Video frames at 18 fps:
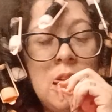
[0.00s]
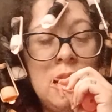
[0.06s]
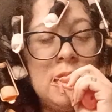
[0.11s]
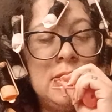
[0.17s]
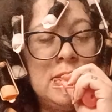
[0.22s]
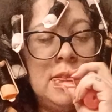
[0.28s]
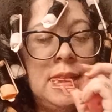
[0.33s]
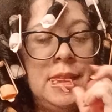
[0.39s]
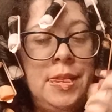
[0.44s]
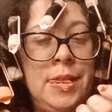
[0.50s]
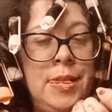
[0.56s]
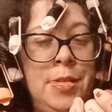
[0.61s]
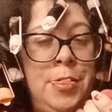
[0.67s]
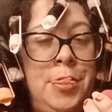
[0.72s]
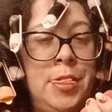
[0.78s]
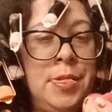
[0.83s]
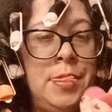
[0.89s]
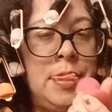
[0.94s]

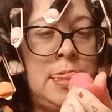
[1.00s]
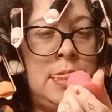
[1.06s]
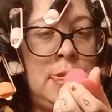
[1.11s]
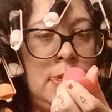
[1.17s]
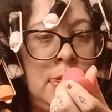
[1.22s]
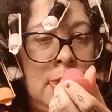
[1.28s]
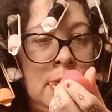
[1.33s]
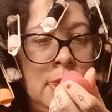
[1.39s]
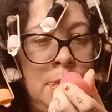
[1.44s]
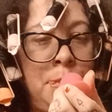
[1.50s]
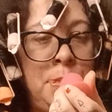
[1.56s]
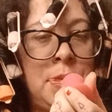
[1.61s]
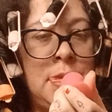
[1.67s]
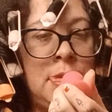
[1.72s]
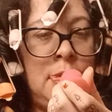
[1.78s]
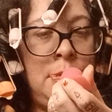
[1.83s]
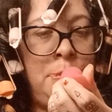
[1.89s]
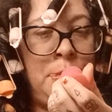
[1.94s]
It just kind of helps
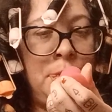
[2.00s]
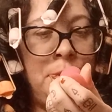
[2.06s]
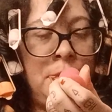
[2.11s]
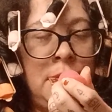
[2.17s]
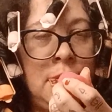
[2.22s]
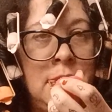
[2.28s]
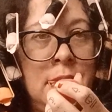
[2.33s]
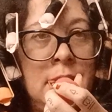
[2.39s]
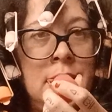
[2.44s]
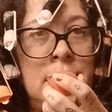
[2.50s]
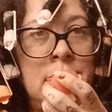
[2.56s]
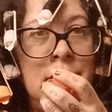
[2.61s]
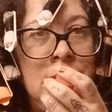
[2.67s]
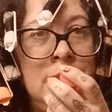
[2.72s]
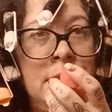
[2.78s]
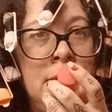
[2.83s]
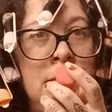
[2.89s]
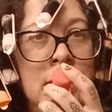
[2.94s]
keep everything
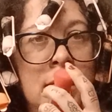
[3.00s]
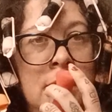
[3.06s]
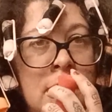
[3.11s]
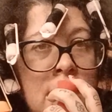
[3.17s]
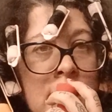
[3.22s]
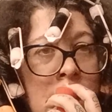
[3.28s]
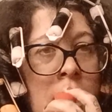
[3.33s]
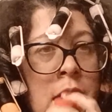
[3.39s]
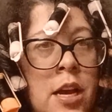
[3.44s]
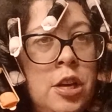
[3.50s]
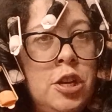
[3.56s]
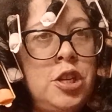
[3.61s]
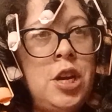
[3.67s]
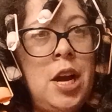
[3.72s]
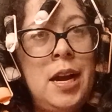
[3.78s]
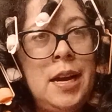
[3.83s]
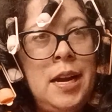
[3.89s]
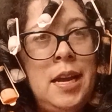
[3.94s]
nice and
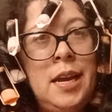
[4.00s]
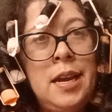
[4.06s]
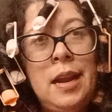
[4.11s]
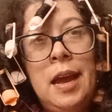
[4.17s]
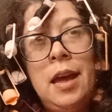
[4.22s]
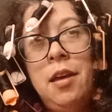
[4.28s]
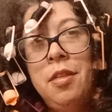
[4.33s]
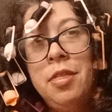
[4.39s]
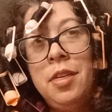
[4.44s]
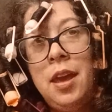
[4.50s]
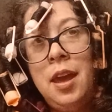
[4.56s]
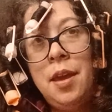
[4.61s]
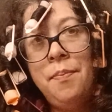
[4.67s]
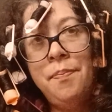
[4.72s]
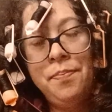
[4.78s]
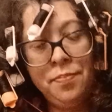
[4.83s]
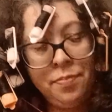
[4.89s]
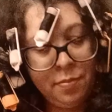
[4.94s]
shiny and
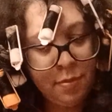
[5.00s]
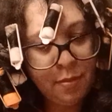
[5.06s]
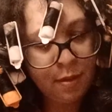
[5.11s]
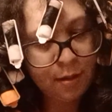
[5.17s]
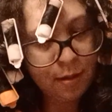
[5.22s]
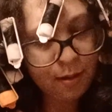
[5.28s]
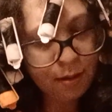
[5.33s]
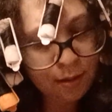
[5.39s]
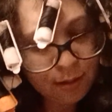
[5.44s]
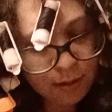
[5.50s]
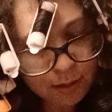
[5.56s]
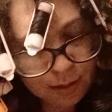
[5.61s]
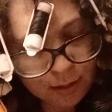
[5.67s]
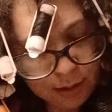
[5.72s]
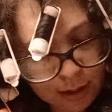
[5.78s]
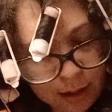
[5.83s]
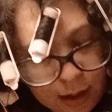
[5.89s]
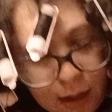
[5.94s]
healthy.
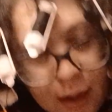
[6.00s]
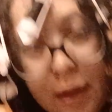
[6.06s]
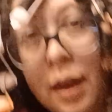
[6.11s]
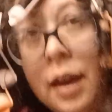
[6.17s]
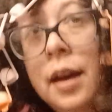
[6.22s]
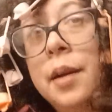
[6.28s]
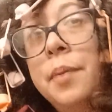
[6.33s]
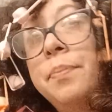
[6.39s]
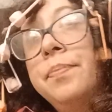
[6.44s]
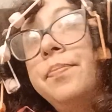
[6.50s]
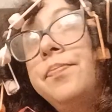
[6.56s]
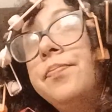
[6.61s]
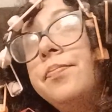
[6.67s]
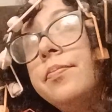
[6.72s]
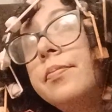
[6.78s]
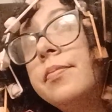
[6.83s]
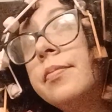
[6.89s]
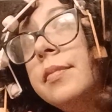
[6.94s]

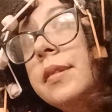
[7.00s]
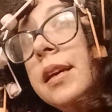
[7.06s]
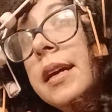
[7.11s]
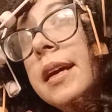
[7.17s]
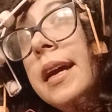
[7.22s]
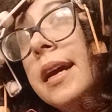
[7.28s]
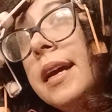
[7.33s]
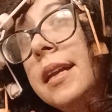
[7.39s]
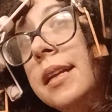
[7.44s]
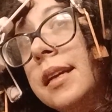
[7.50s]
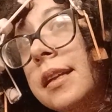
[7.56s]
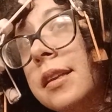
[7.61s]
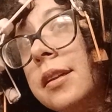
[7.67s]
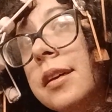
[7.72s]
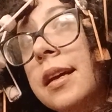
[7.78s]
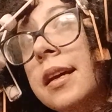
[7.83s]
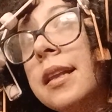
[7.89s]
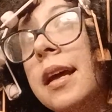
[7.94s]
Again,
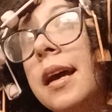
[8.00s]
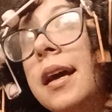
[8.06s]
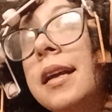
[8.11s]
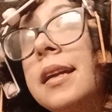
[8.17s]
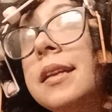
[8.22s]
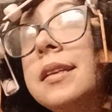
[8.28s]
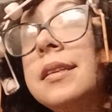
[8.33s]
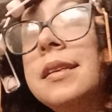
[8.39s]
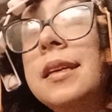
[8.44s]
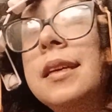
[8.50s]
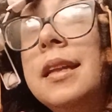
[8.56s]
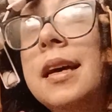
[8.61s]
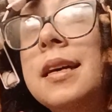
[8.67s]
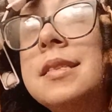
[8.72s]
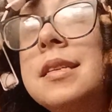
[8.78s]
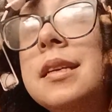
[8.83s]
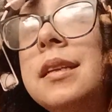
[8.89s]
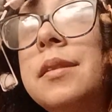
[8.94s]
look at that. See,
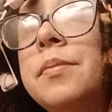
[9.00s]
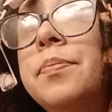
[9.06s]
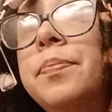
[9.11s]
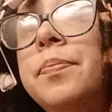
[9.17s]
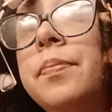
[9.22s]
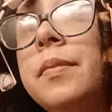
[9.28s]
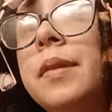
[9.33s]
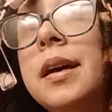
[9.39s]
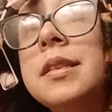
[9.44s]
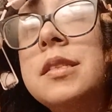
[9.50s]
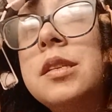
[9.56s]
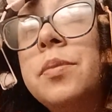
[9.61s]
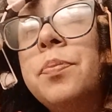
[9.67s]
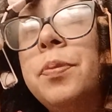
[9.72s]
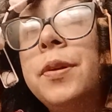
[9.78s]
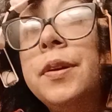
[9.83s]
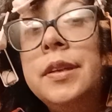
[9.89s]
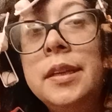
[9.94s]
that's a
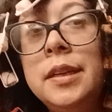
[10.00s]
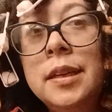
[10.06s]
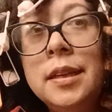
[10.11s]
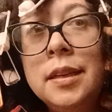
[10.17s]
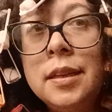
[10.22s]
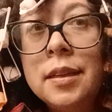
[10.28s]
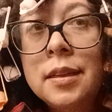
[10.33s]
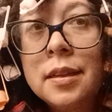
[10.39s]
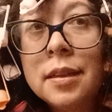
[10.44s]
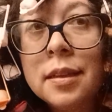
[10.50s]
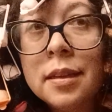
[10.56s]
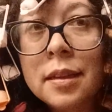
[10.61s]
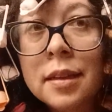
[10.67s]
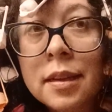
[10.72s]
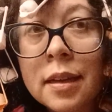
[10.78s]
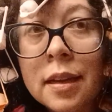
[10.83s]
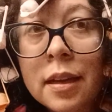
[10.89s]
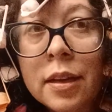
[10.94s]
pretty
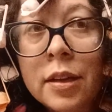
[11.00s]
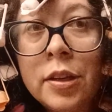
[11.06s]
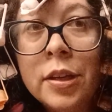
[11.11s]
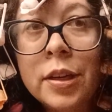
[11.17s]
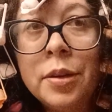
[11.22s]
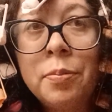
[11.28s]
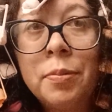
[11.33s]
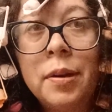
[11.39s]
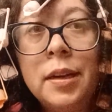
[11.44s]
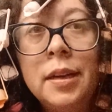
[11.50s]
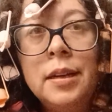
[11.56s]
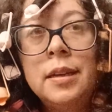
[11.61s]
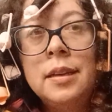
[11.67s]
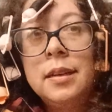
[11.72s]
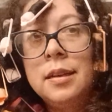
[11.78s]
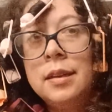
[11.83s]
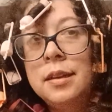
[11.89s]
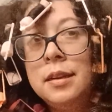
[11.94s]
good one.